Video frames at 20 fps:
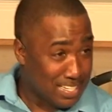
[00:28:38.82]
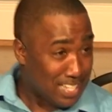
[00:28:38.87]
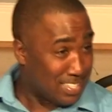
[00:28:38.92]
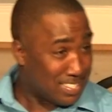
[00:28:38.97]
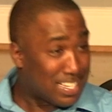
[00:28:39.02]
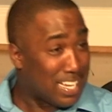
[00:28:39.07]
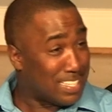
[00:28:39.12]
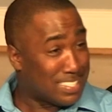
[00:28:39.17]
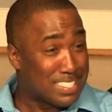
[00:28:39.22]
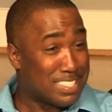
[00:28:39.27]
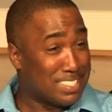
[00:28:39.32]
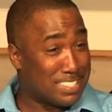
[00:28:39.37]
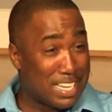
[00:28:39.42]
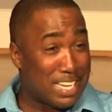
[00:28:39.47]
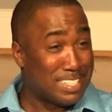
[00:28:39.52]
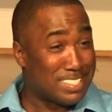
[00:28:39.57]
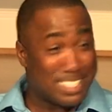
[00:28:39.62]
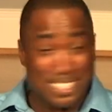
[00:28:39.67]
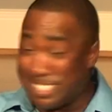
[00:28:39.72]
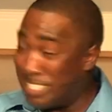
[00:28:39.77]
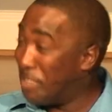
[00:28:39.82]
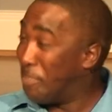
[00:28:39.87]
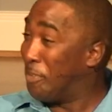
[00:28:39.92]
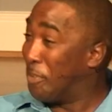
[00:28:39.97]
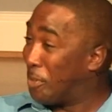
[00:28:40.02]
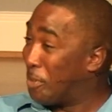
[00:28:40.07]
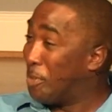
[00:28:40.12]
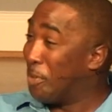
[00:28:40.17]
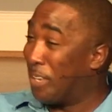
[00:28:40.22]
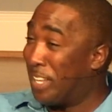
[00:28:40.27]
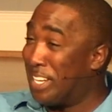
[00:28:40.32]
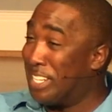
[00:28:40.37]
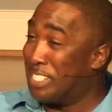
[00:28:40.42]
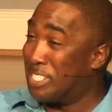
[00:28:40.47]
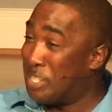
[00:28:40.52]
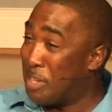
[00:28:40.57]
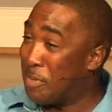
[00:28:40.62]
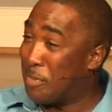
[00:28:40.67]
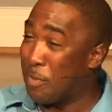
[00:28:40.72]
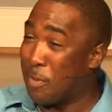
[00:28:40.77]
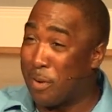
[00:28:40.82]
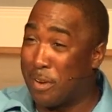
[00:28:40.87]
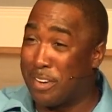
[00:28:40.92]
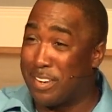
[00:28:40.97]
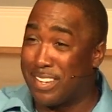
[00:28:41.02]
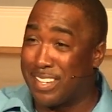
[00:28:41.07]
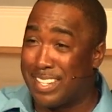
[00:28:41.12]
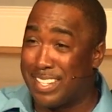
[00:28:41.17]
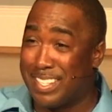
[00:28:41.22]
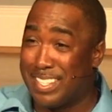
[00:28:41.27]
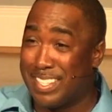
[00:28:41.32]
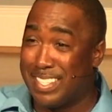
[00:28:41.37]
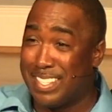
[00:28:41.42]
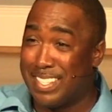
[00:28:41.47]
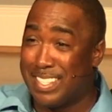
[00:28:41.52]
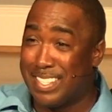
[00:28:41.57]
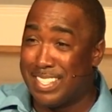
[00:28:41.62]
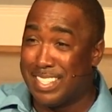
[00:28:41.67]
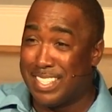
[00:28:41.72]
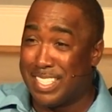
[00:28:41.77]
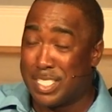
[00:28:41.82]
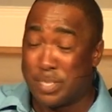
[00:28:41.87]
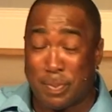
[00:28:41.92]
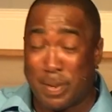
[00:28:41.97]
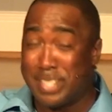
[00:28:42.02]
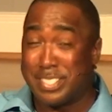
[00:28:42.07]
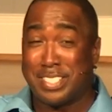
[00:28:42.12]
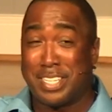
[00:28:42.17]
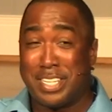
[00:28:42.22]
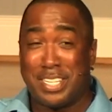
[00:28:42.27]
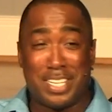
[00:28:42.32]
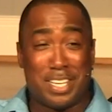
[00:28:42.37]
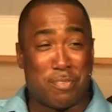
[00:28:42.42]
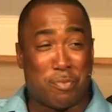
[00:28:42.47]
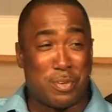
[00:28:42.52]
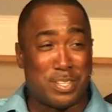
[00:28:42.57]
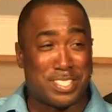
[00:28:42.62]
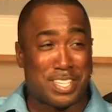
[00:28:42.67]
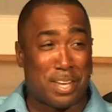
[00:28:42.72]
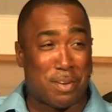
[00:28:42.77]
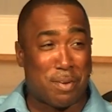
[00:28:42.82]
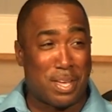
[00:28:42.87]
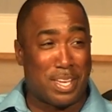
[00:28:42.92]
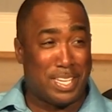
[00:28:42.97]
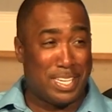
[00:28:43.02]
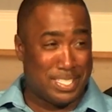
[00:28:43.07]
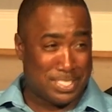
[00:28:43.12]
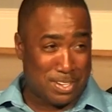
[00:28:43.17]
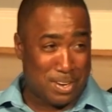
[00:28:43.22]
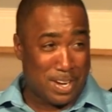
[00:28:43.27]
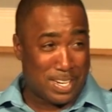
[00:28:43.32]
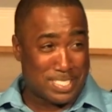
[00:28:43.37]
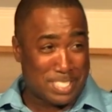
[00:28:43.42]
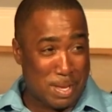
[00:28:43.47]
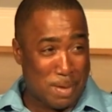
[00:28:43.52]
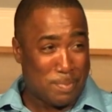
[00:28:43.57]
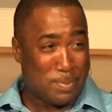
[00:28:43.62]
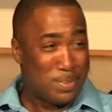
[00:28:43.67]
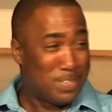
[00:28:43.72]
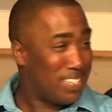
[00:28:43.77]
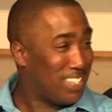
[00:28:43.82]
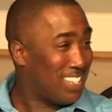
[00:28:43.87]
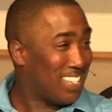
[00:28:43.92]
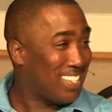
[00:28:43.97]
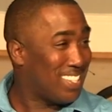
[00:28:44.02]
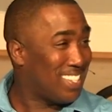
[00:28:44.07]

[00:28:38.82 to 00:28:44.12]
That's a difficult and a tough word. Especially if we say, wait, he's our example?